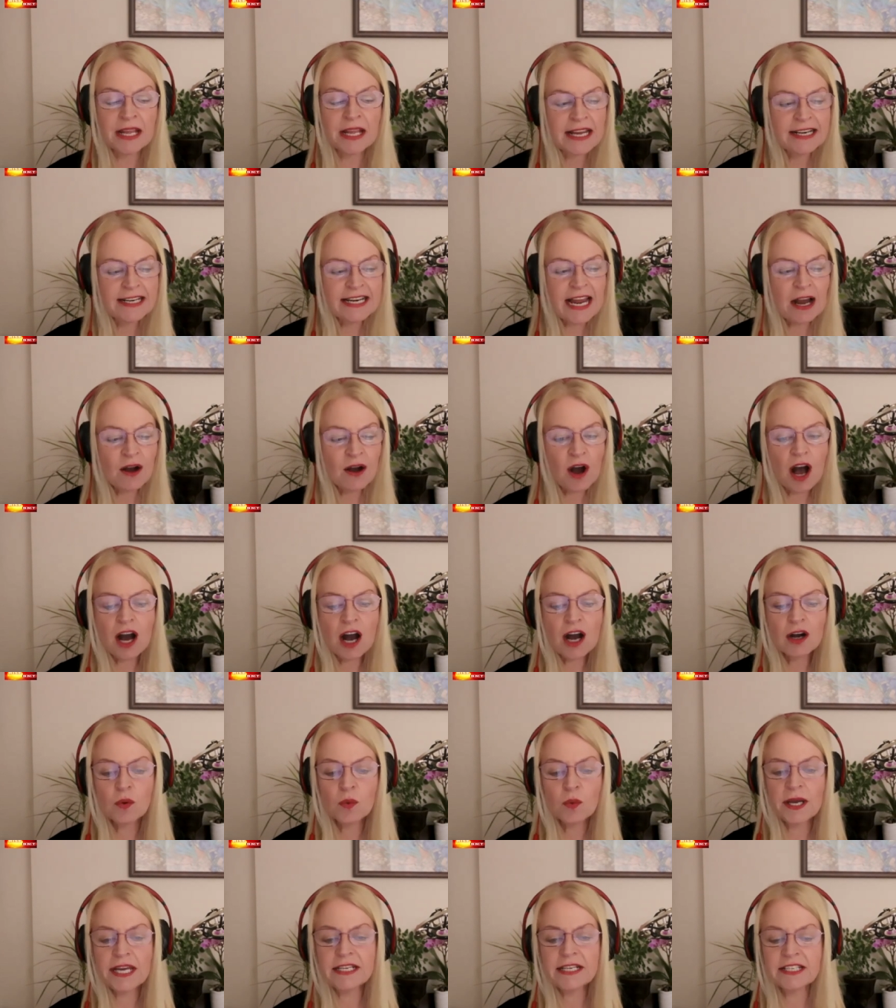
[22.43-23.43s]
Now,
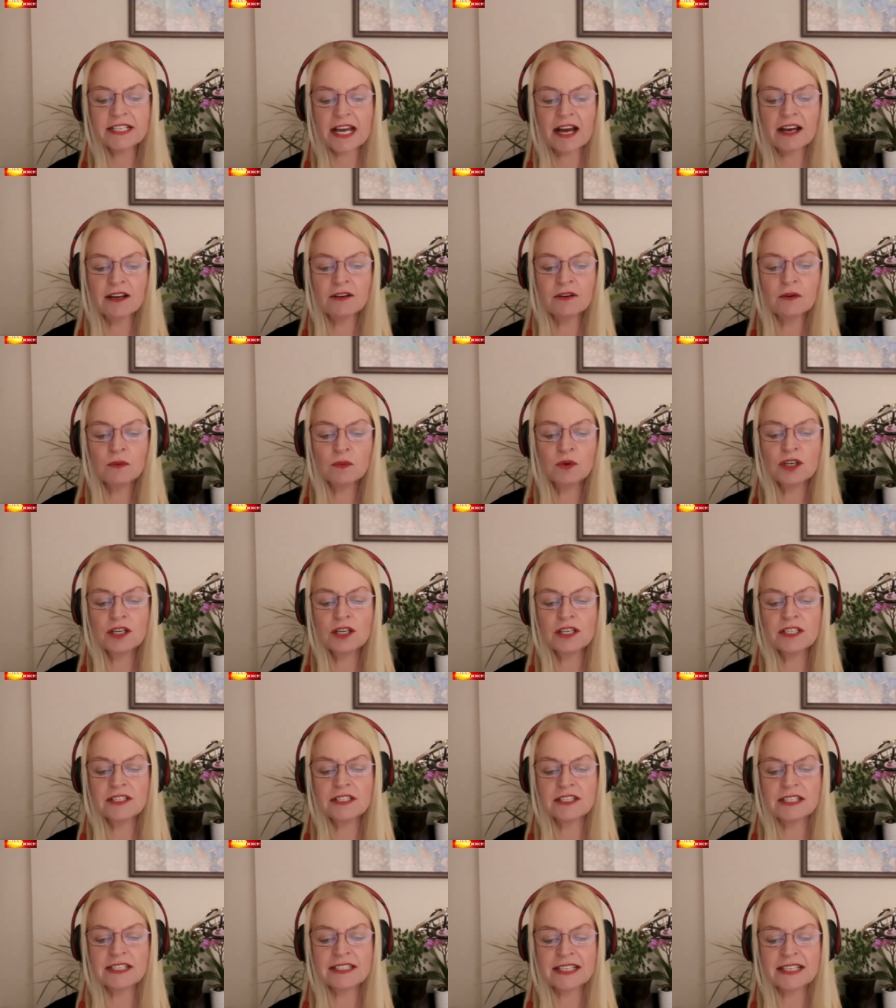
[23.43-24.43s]
arguido
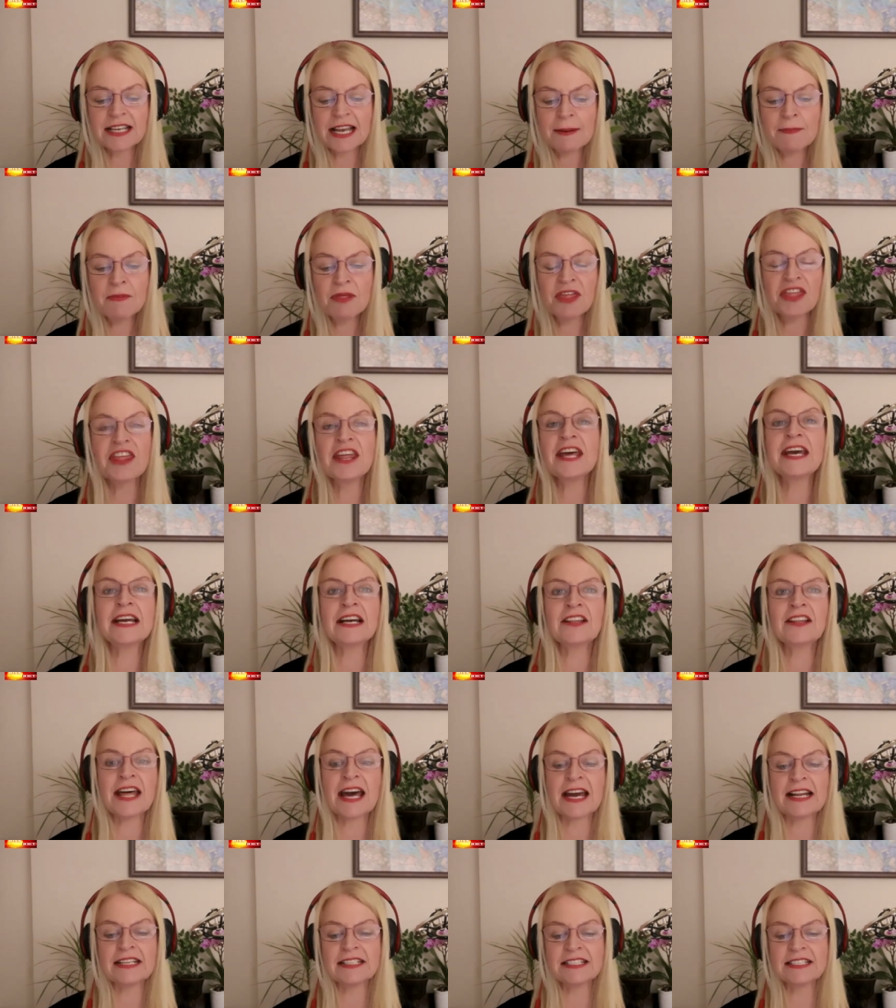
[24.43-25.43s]
was the same thing
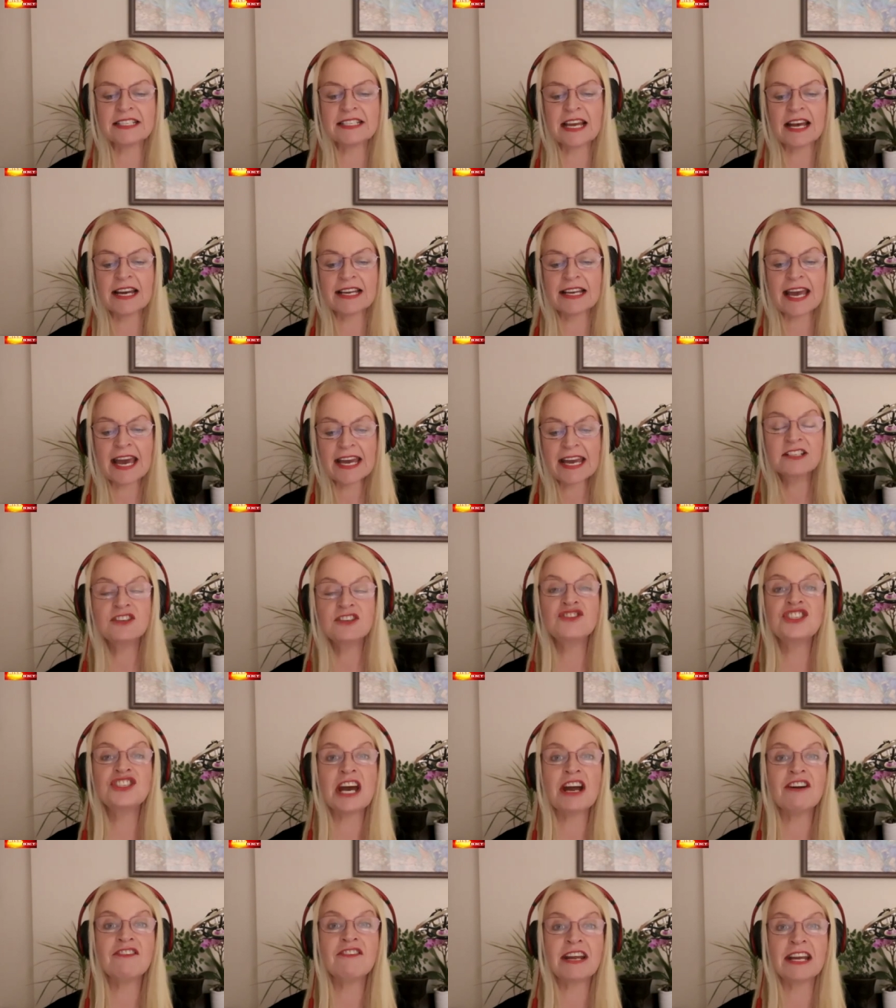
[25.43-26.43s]
that Kate and
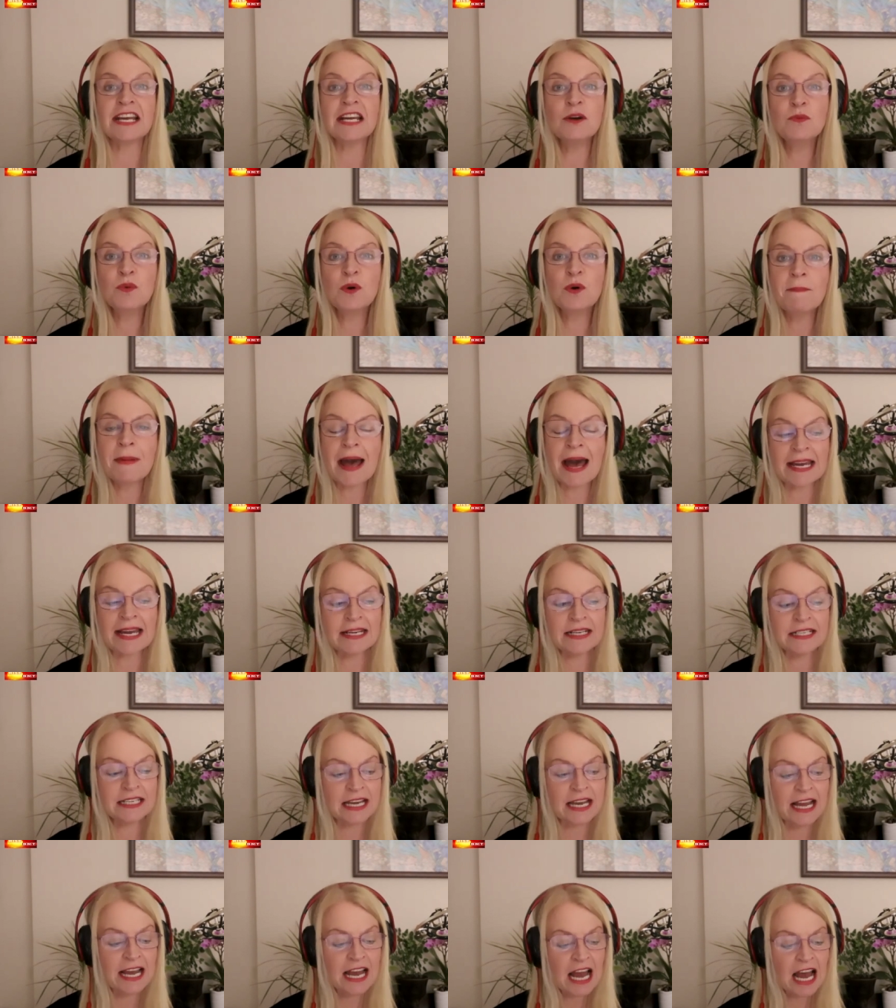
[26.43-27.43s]
Jerry were made.
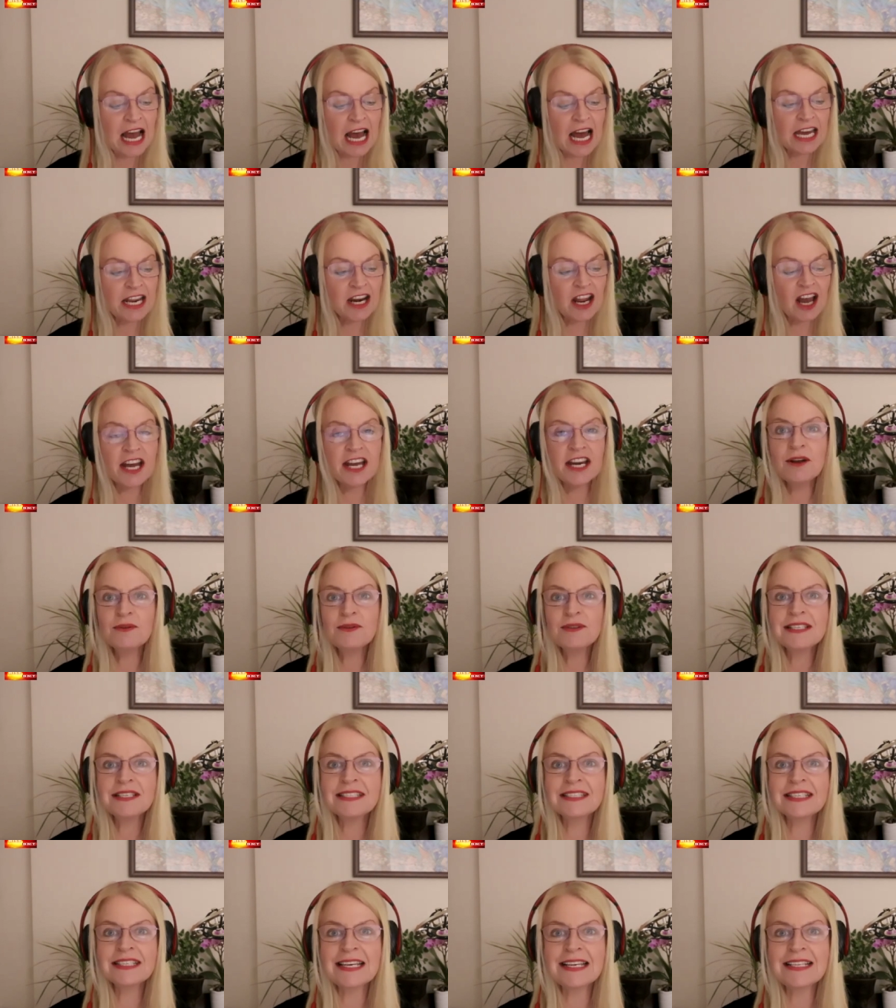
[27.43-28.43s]
And I
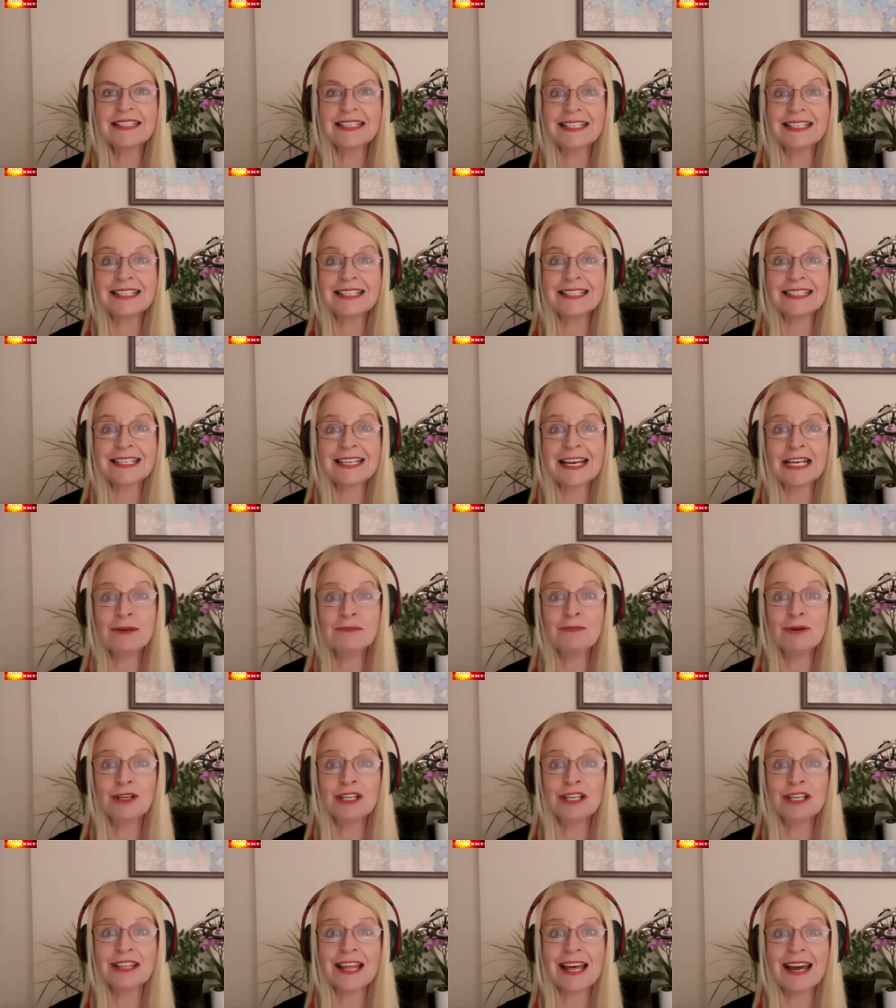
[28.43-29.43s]
didn't see
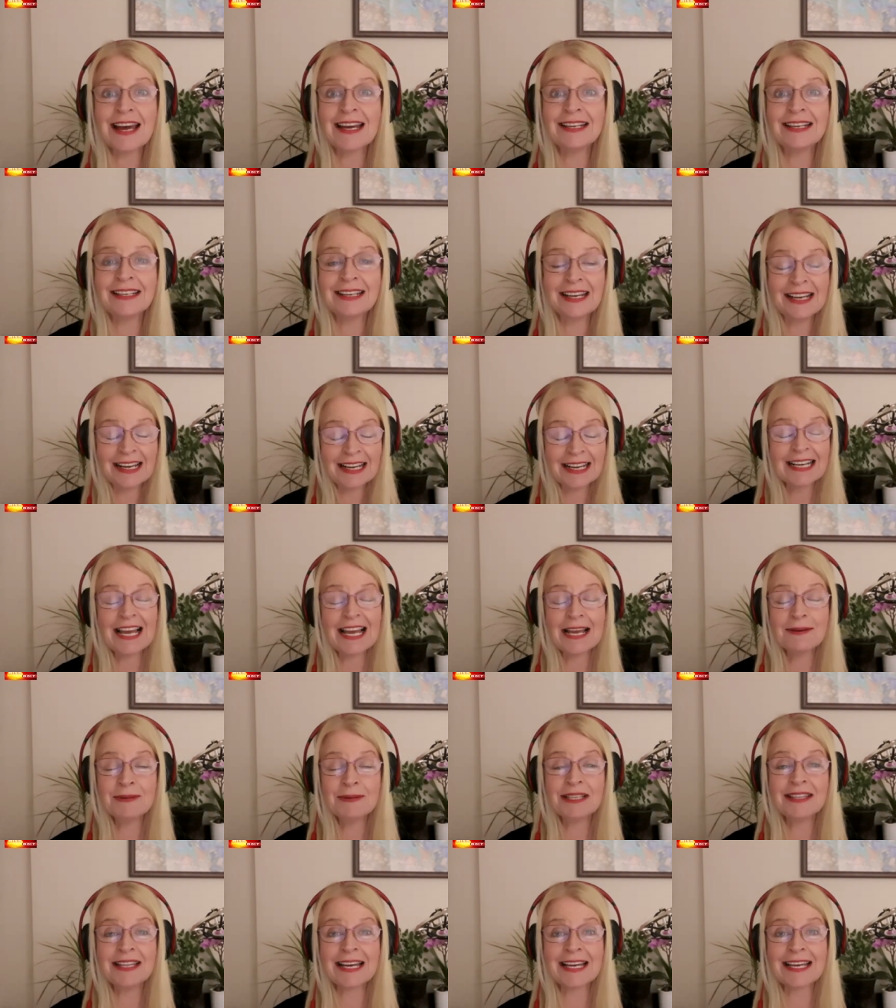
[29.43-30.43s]
anybody then
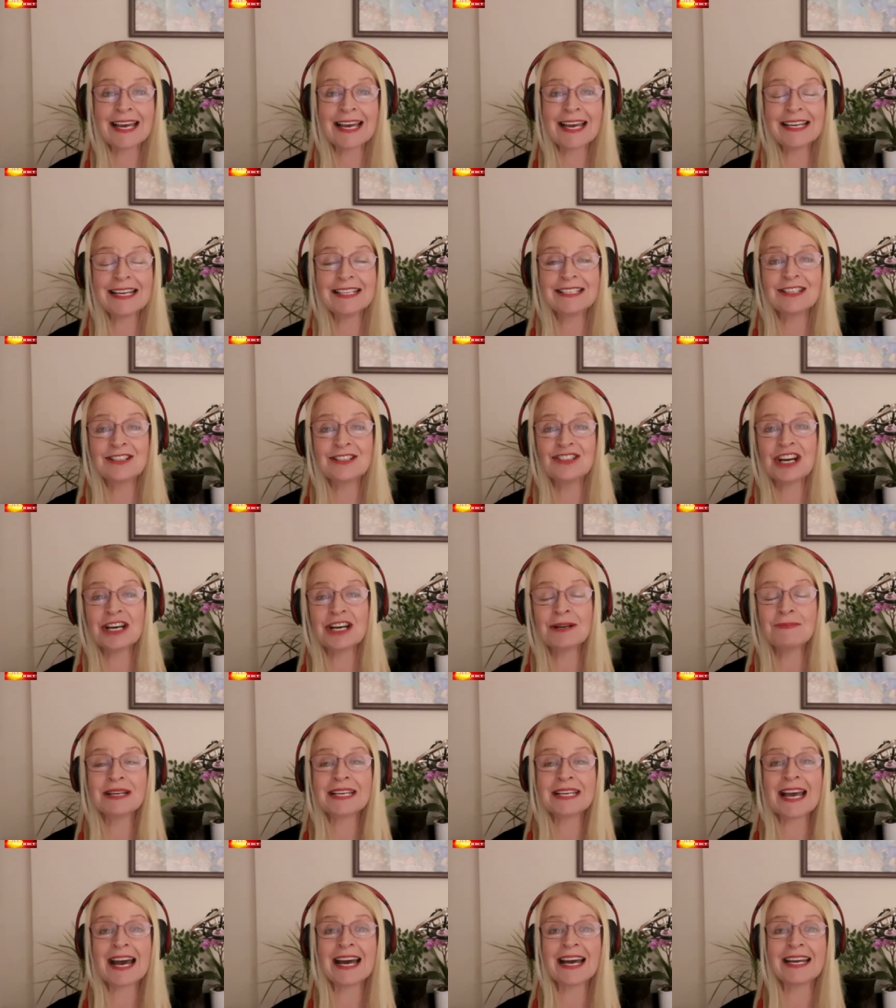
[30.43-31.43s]
claiming that Kate and Jerry
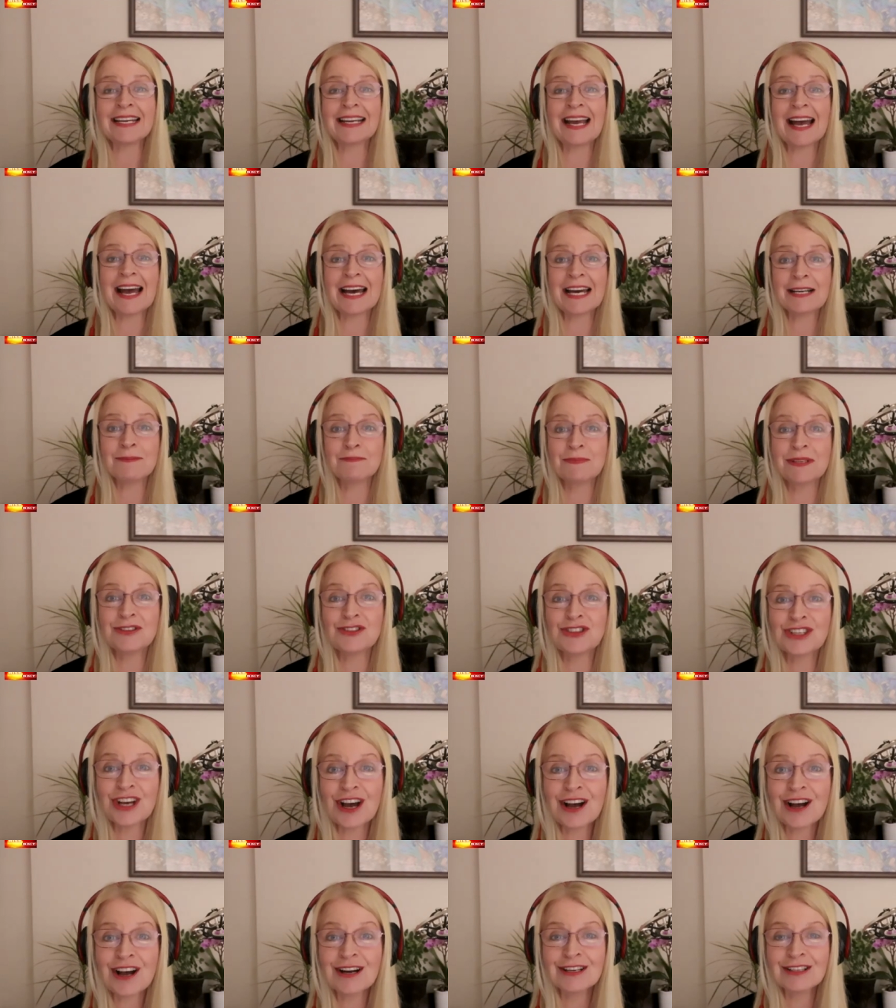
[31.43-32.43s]
McCann had been
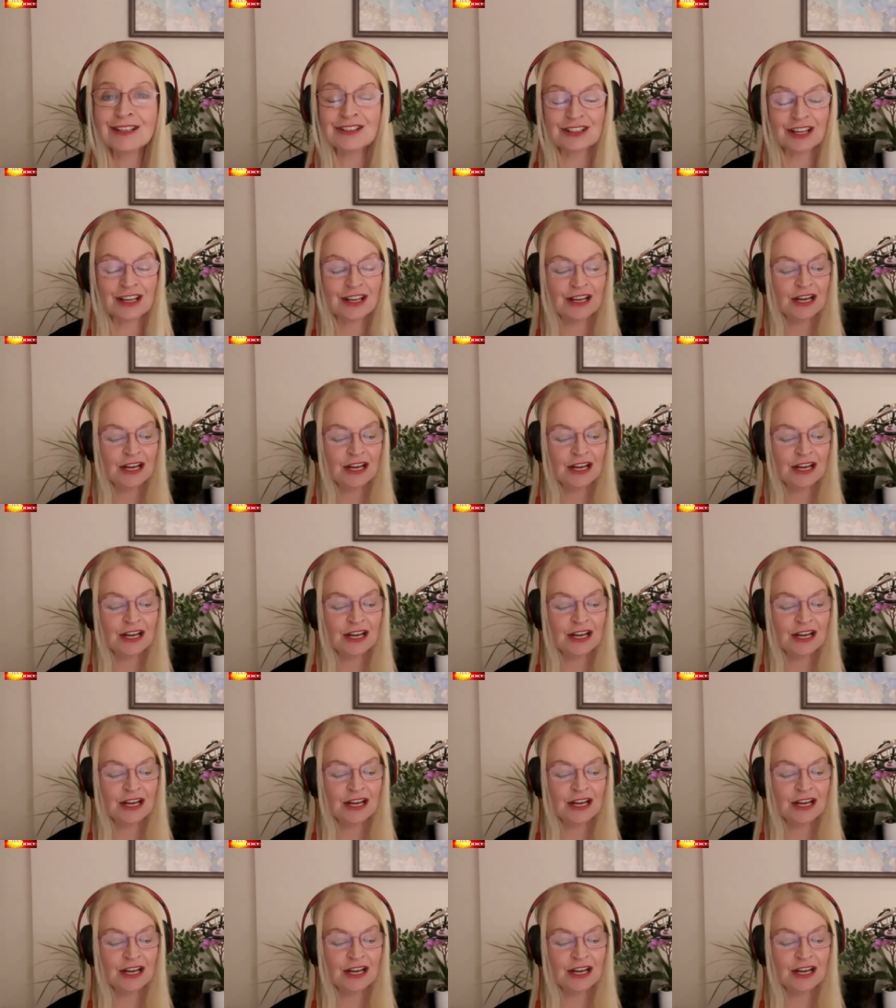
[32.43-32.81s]
charged.